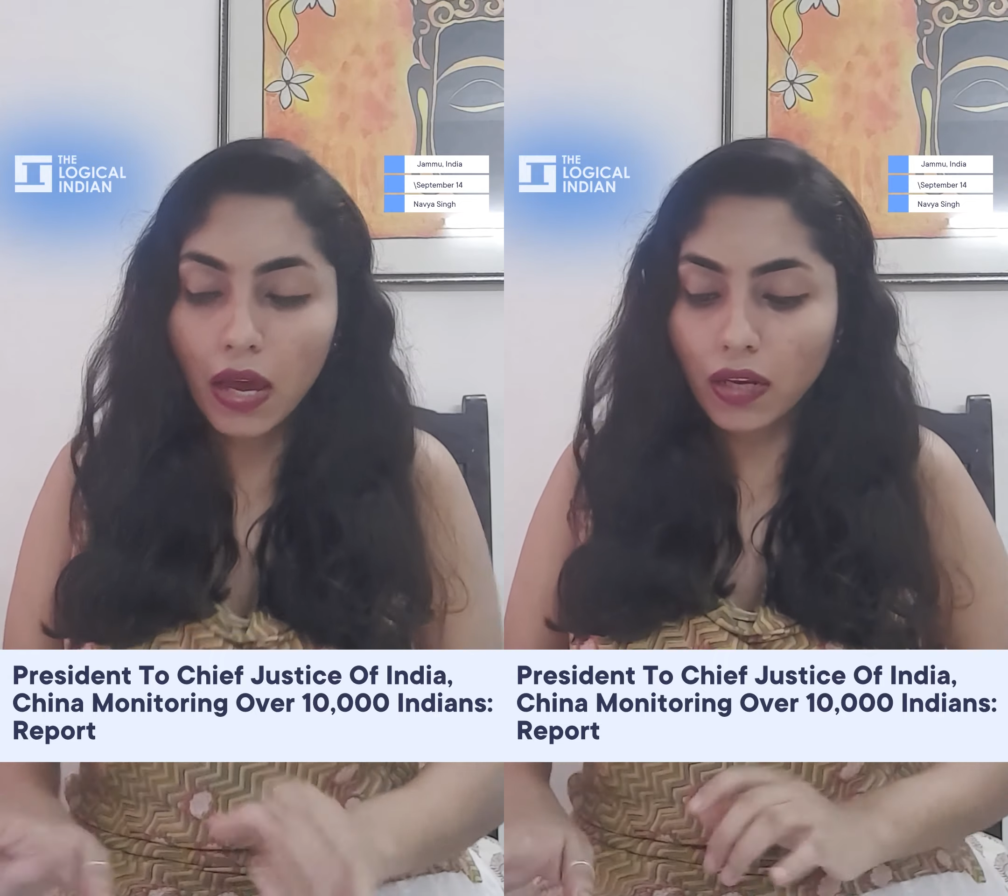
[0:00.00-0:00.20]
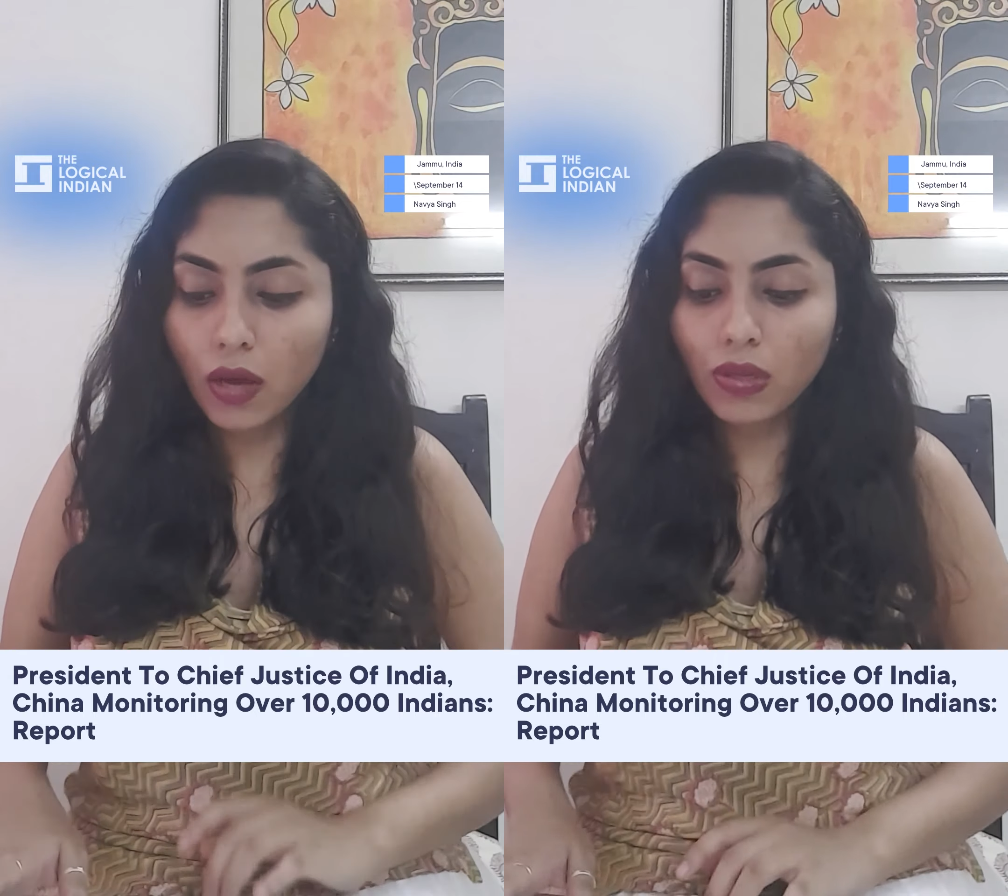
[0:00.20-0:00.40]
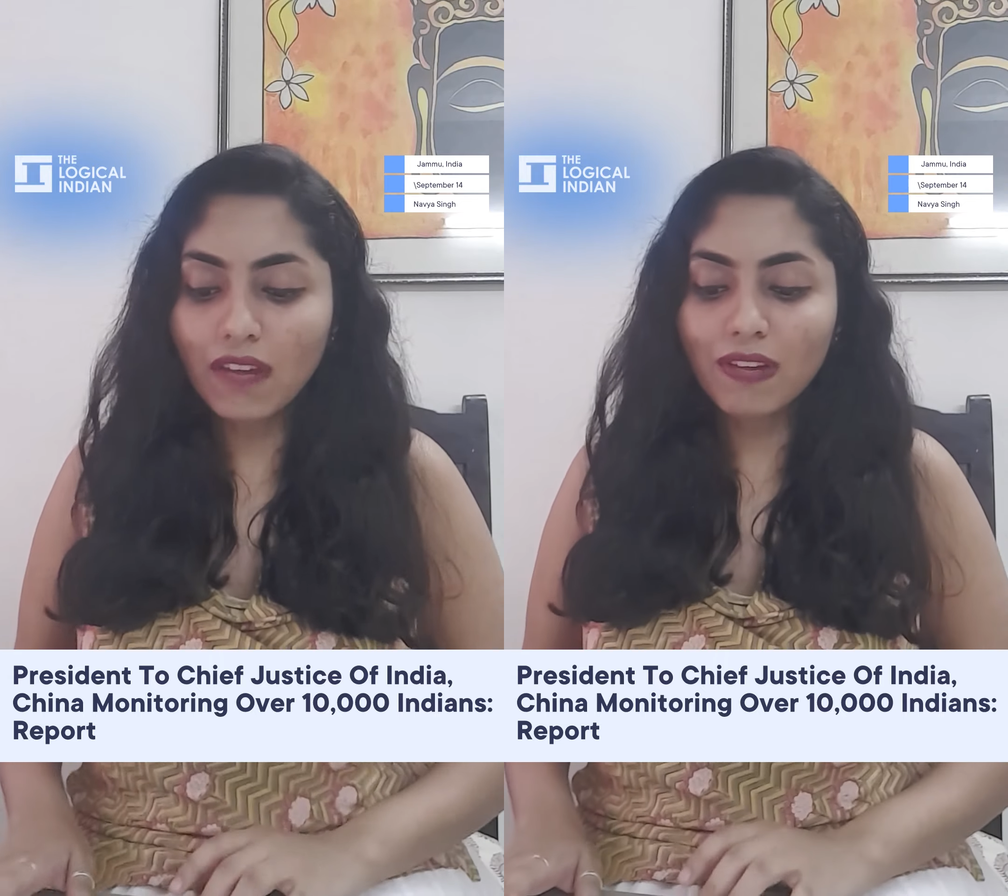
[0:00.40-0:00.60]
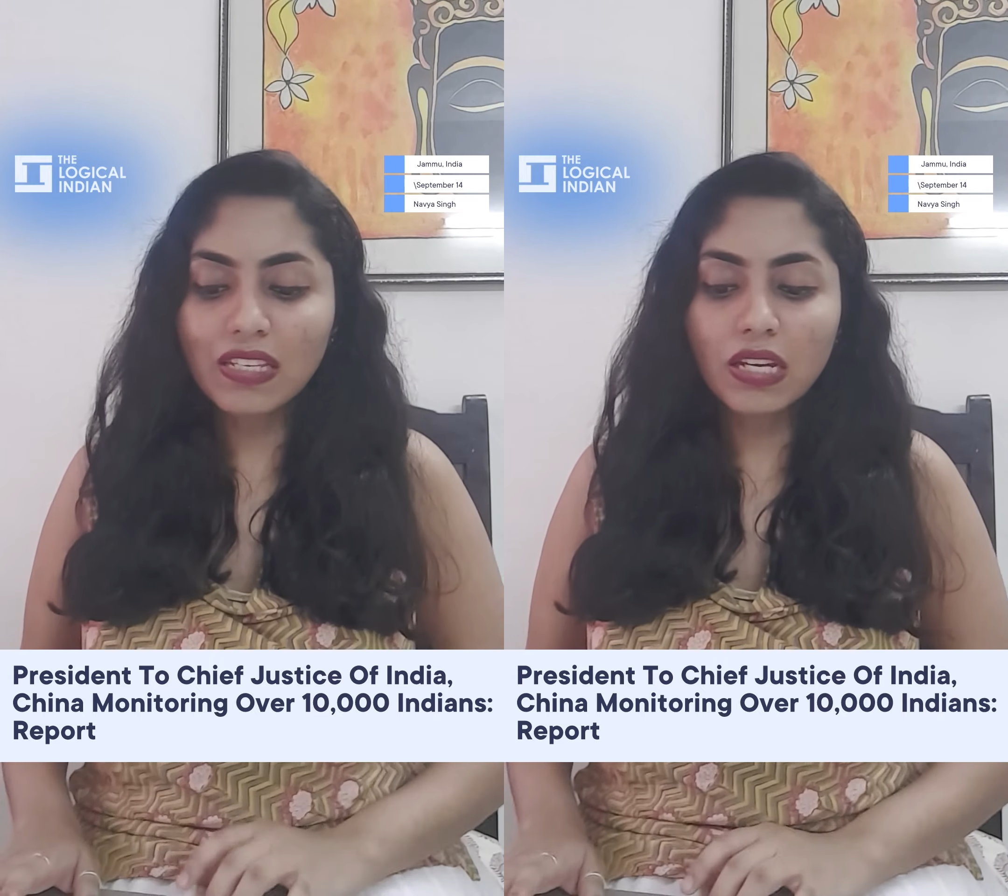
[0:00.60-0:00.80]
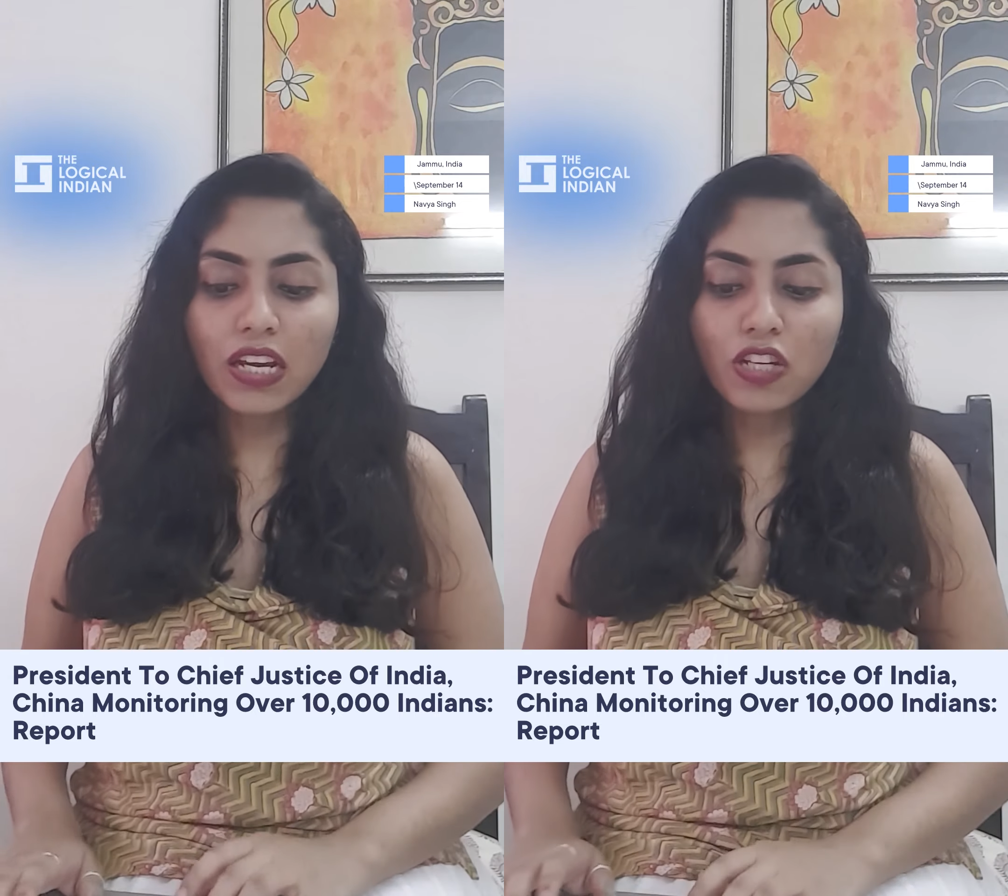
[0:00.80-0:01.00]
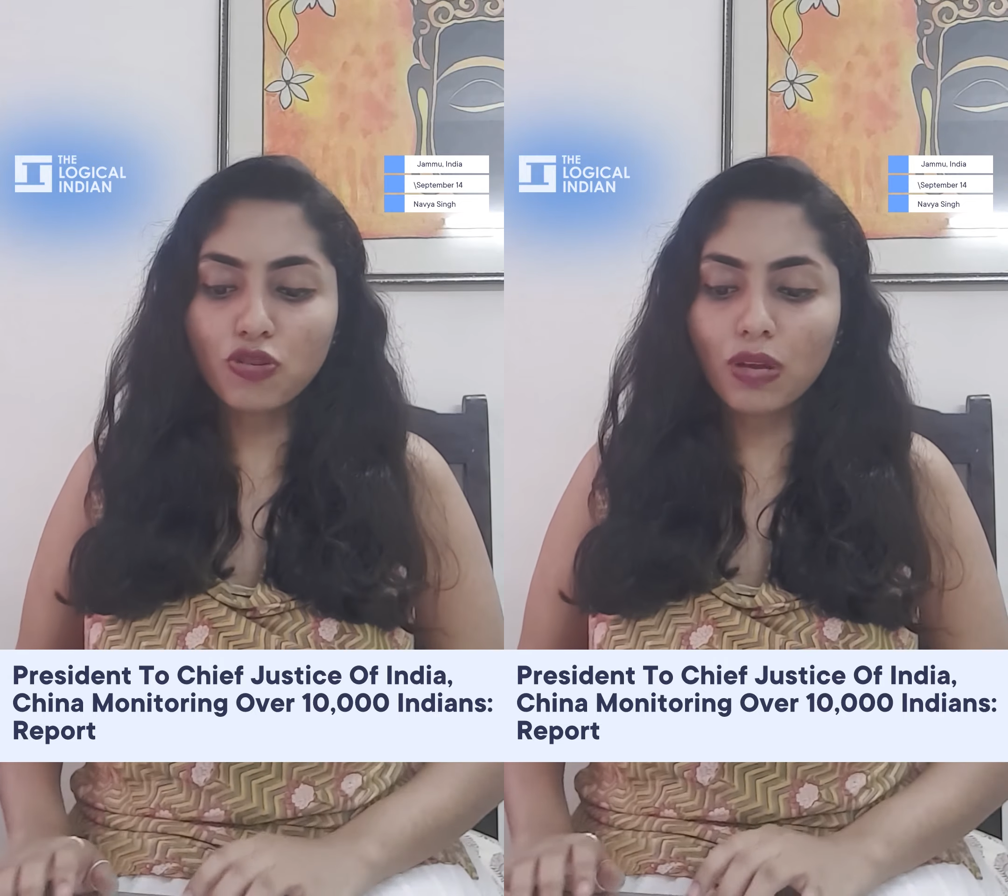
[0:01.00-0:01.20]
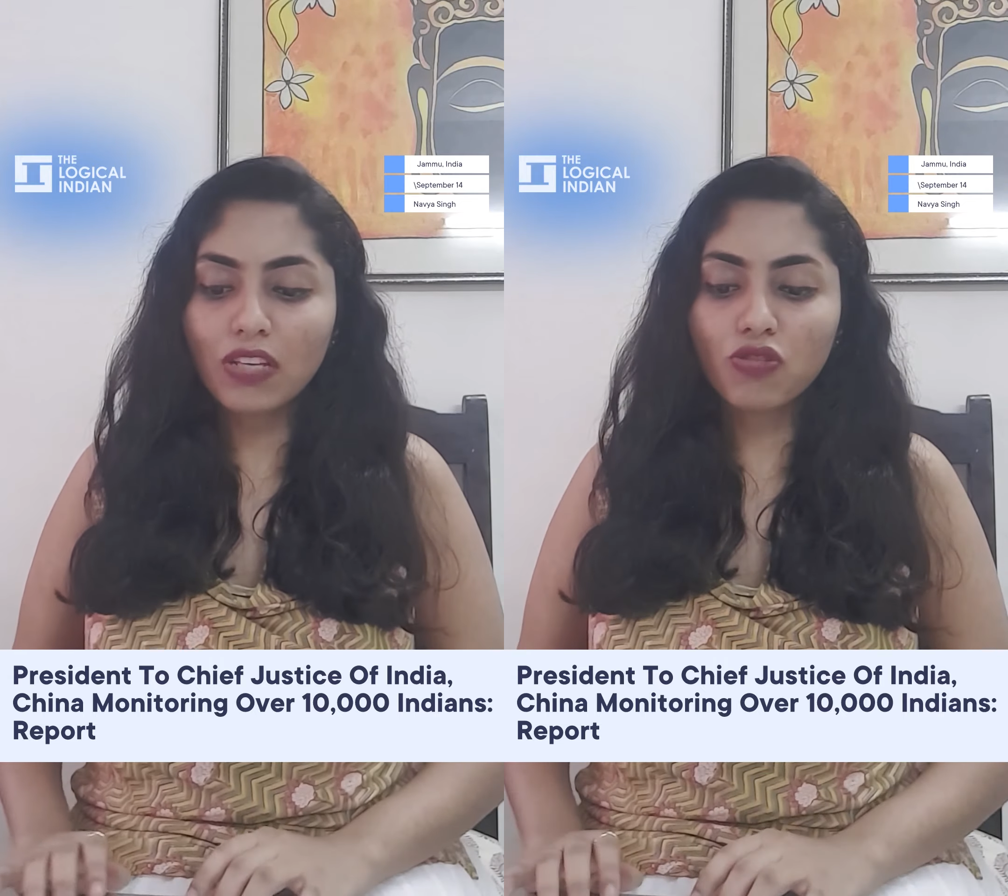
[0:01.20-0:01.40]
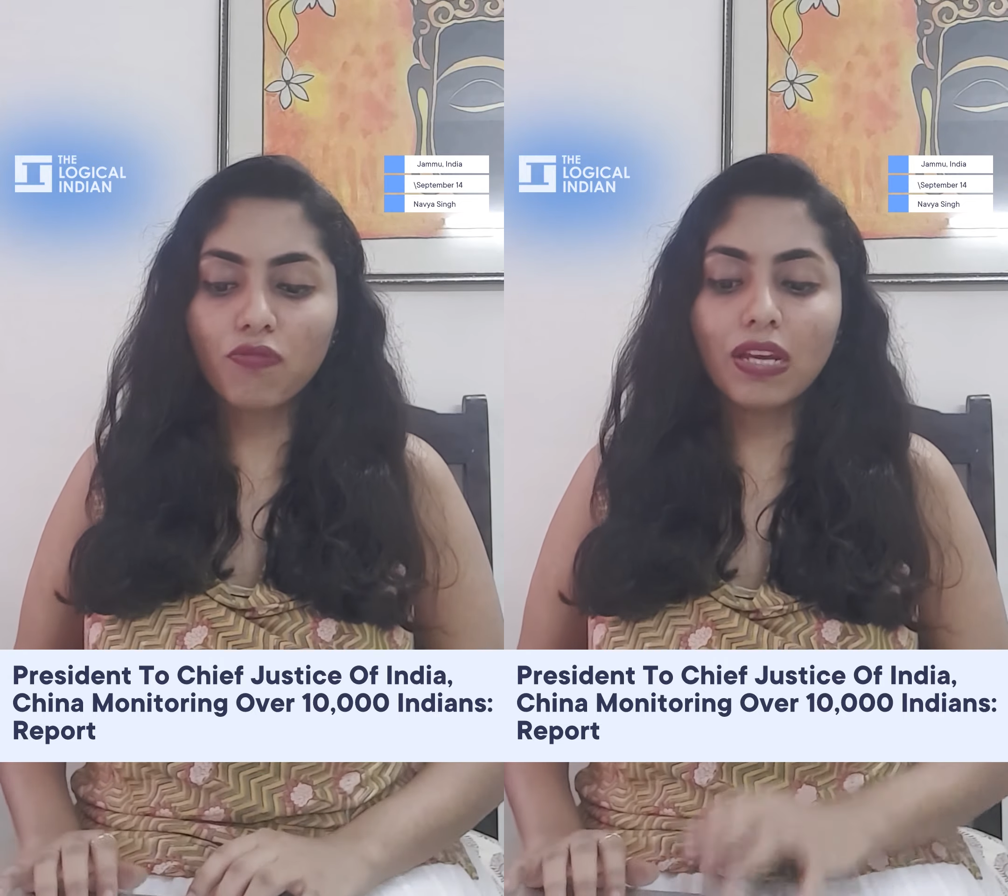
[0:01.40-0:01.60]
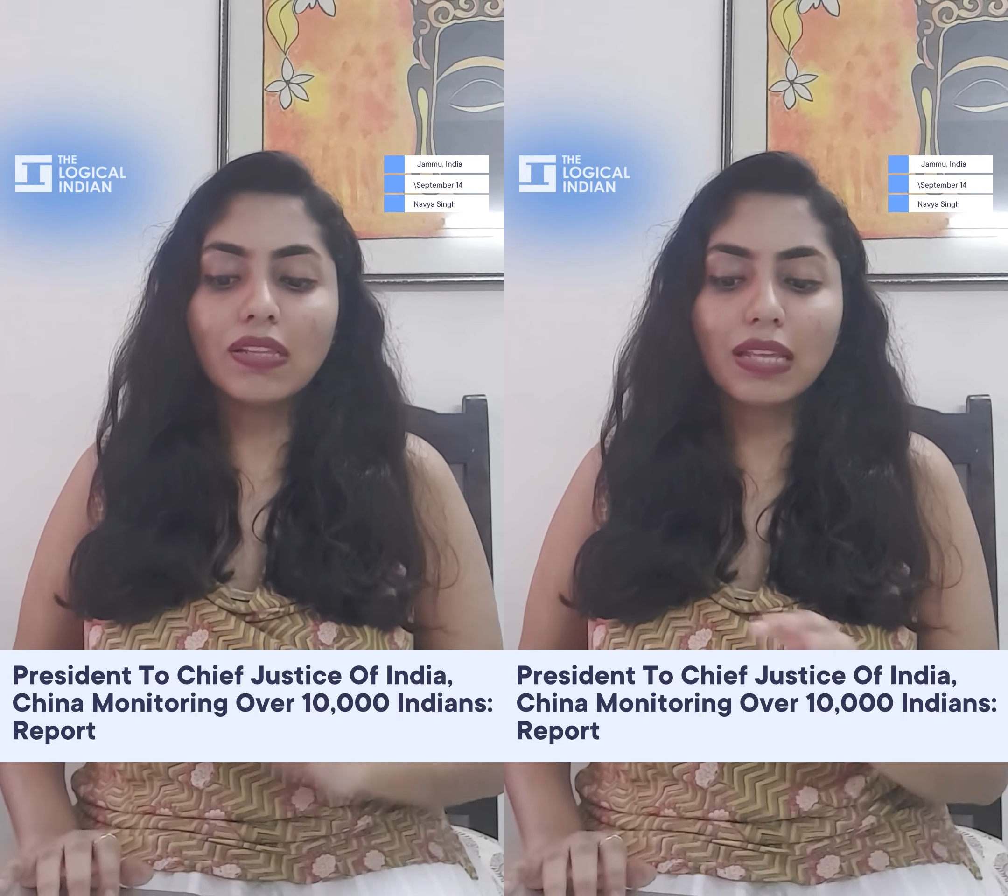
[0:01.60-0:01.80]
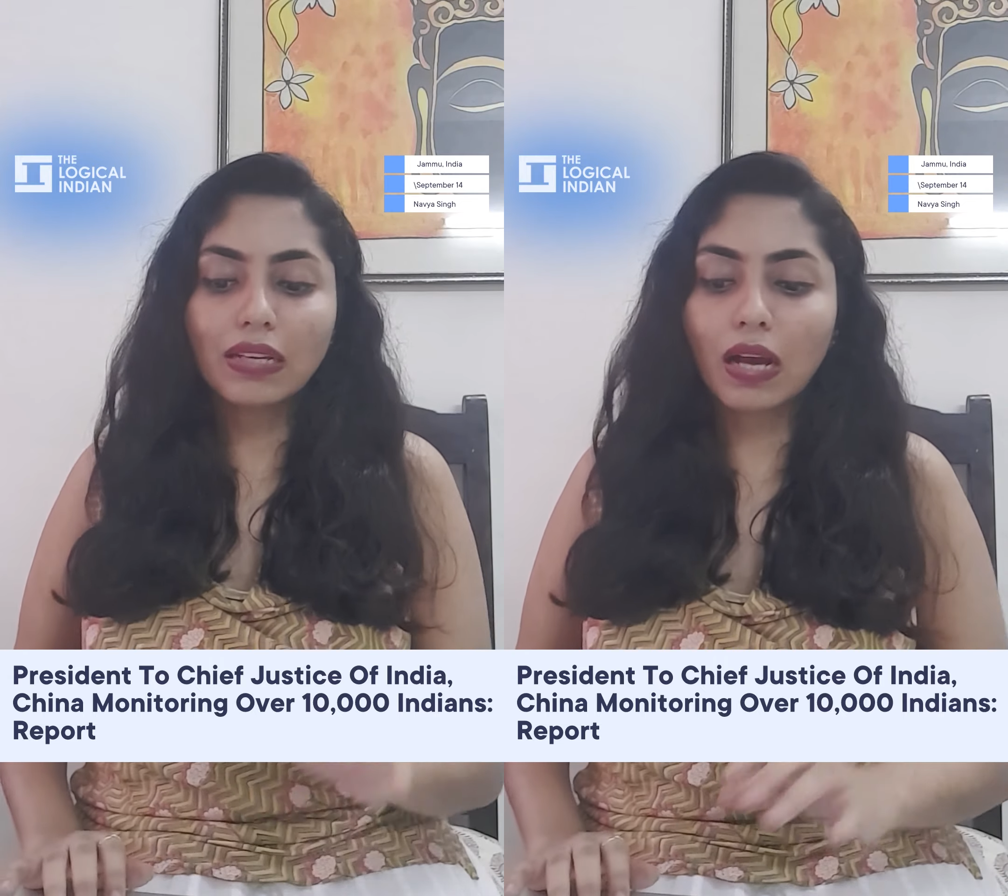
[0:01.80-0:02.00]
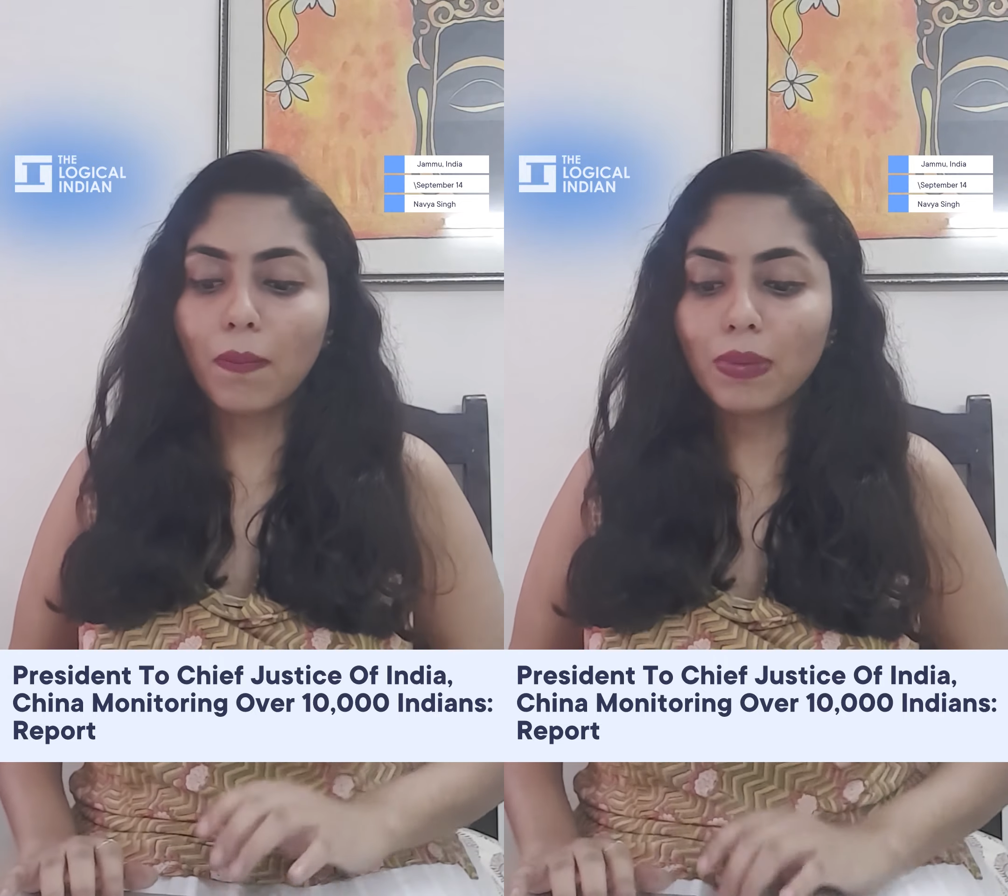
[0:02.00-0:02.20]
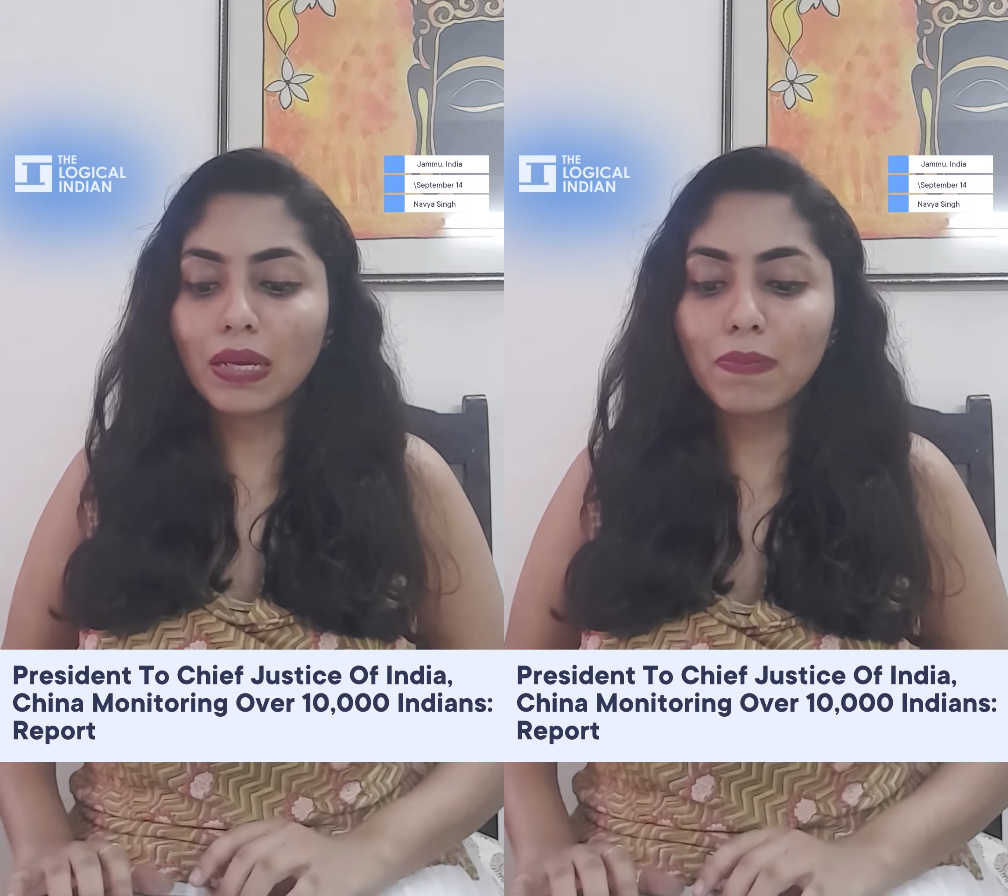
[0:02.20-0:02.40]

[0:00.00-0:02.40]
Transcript: Now, the investigation has revealed that the company